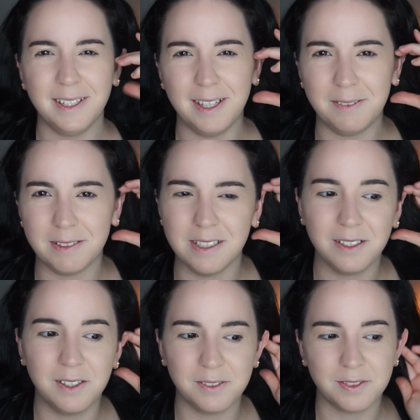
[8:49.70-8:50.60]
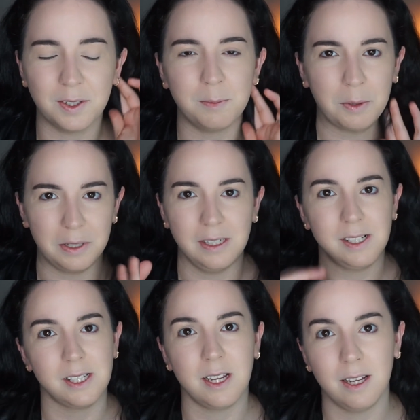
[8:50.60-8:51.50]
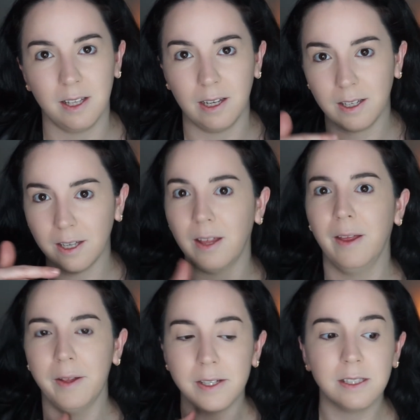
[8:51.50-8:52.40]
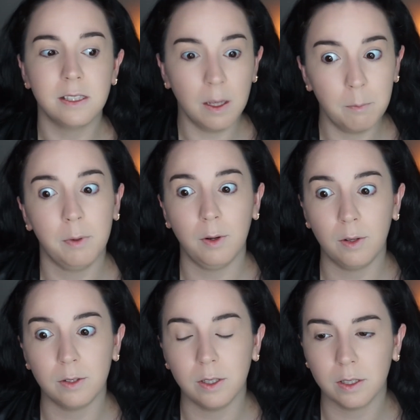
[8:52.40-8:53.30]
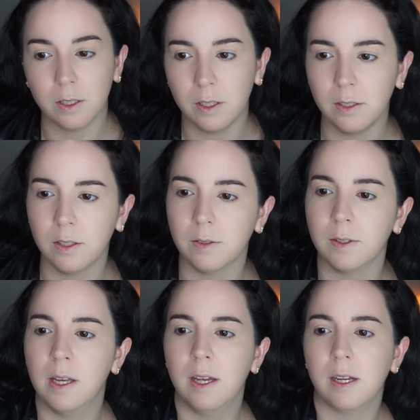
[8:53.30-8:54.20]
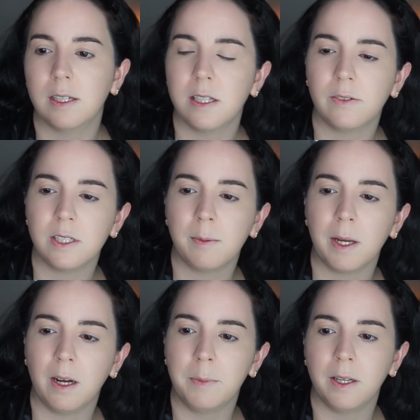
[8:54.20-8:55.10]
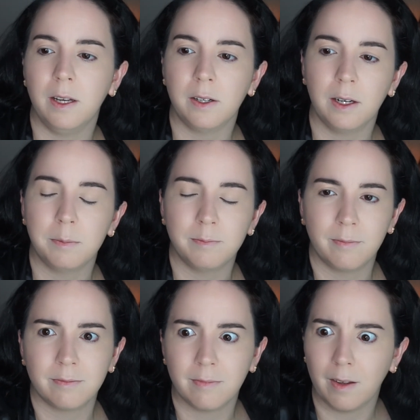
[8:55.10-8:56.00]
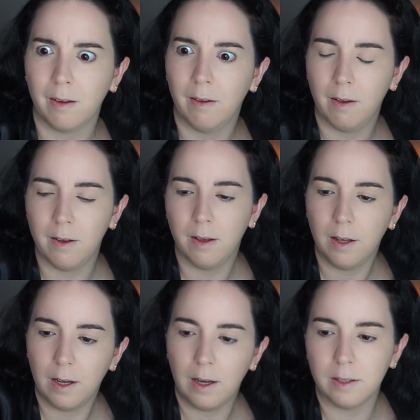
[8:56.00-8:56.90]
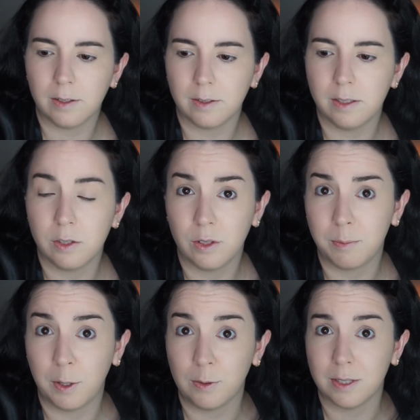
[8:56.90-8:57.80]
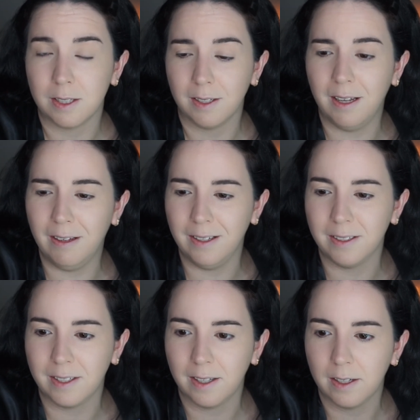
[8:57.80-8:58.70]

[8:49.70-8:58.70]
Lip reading: I wanted to go for a more easy, like, simple look, you know, because every time I come on here, I literally do the most. Like,